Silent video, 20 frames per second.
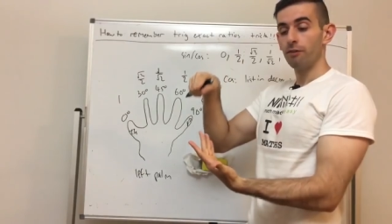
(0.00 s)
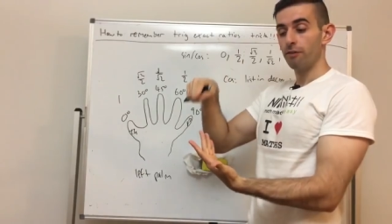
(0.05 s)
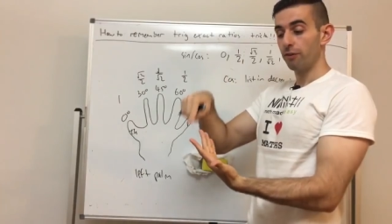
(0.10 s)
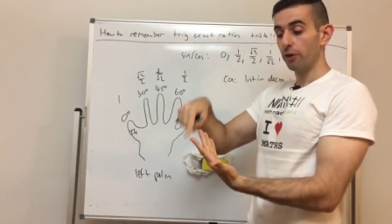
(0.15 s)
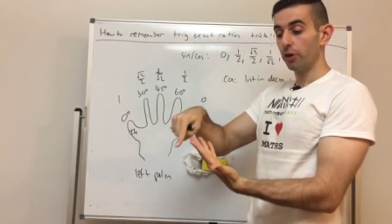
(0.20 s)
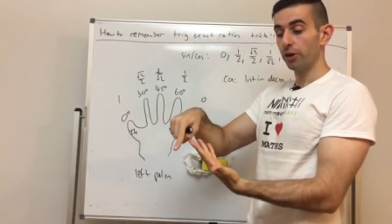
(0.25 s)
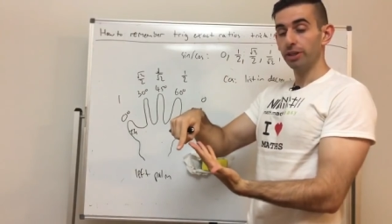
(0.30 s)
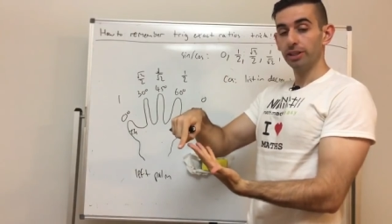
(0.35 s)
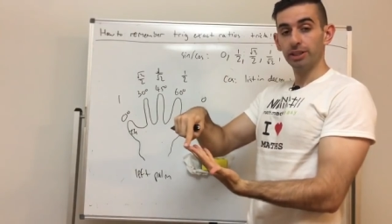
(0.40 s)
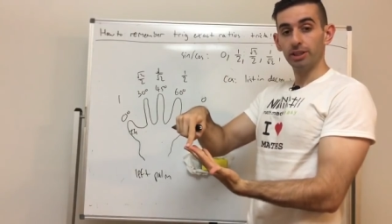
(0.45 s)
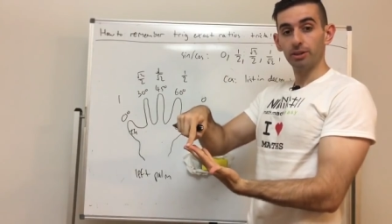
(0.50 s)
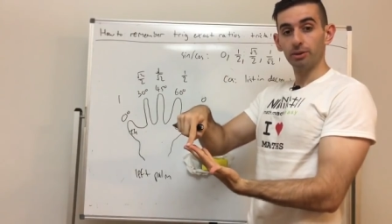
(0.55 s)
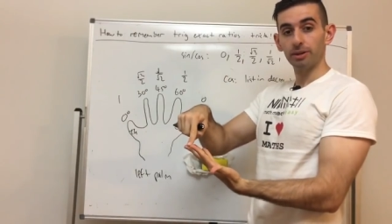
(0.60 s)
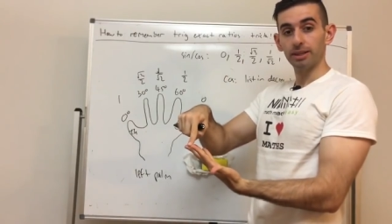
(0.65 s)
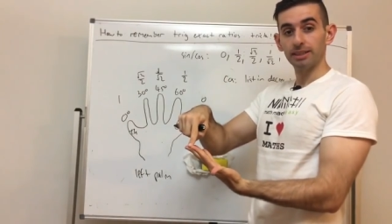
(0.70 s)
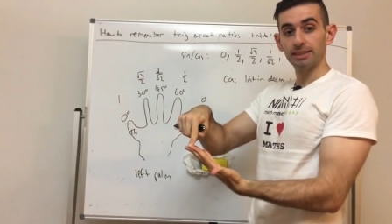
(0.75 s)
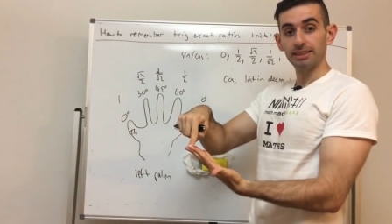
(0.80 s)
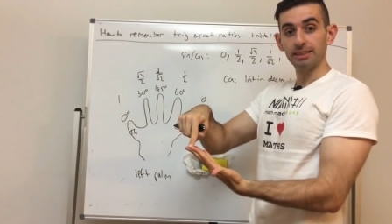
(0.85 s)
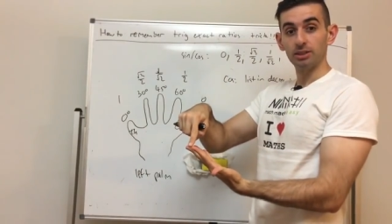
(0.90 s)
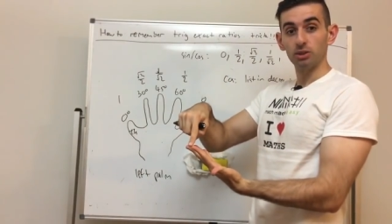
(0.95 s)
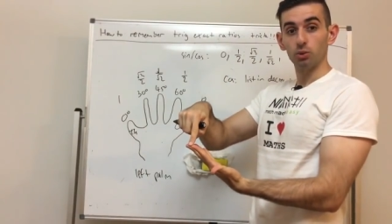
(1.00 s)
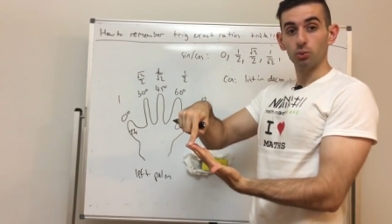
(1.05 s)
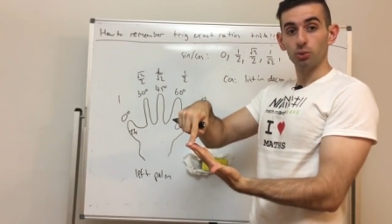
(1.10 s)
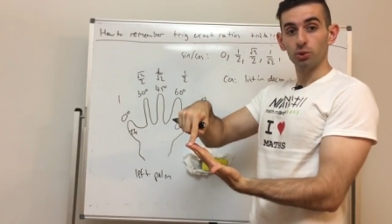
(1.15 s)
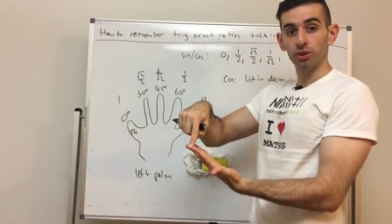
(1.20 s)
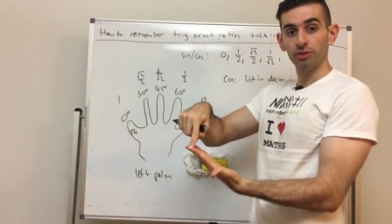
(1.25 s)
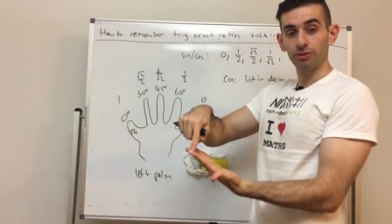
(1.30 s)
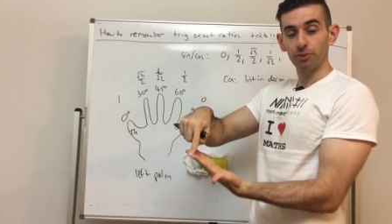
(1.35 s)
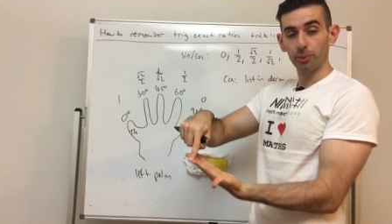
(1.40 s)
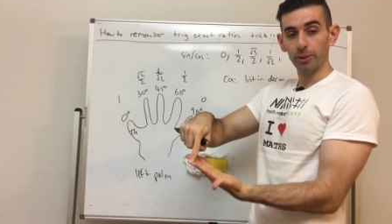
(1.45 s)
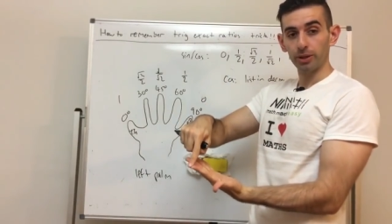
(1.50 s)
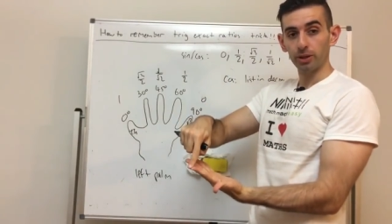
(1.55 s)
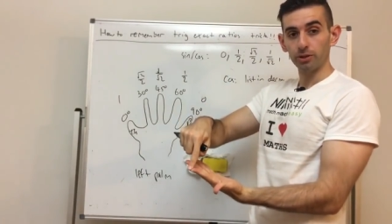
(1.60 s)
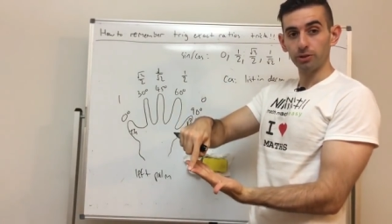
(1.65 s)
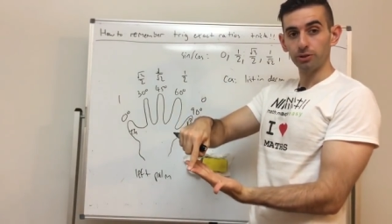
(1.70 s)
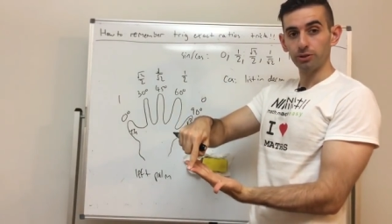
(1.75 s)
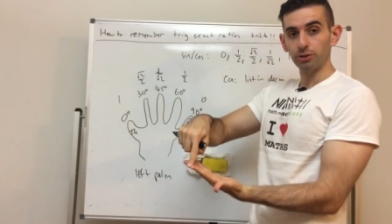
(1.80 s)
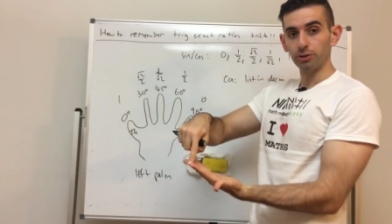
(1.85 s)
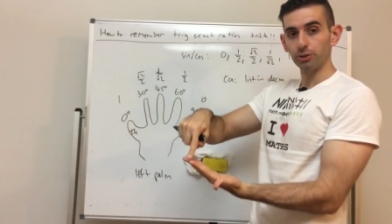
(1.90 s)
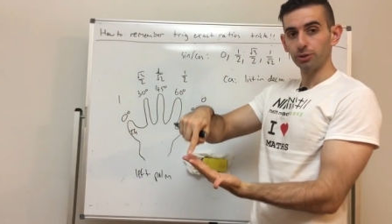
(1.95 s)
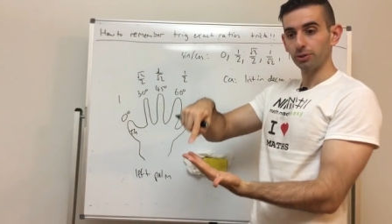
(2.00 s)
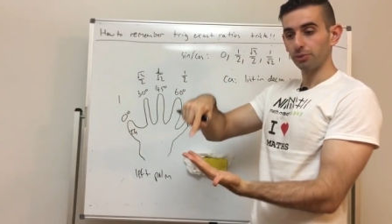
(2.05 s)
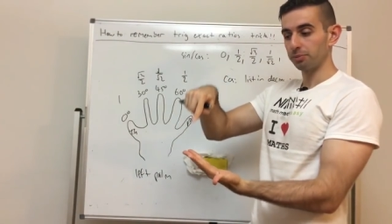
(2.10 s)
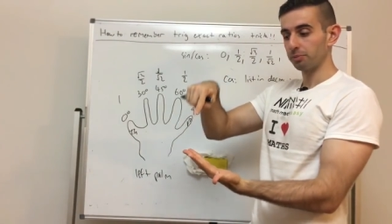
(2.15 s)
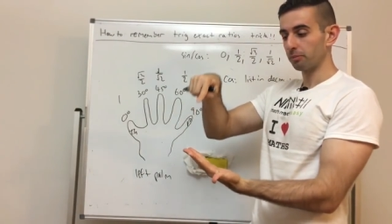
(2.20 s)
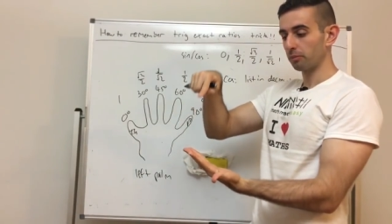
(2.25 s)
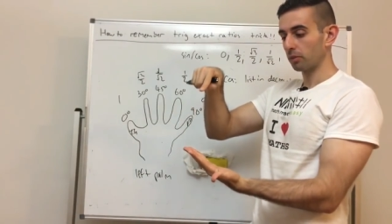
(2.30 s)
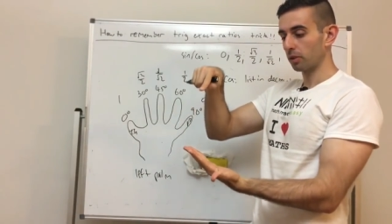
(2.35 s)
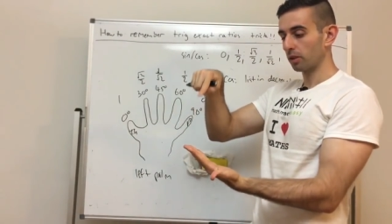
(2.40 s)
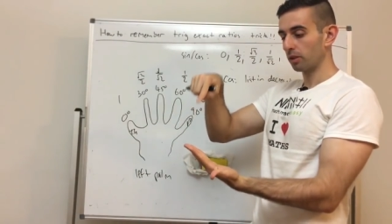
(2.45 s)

30 degrees is root 3 on 2.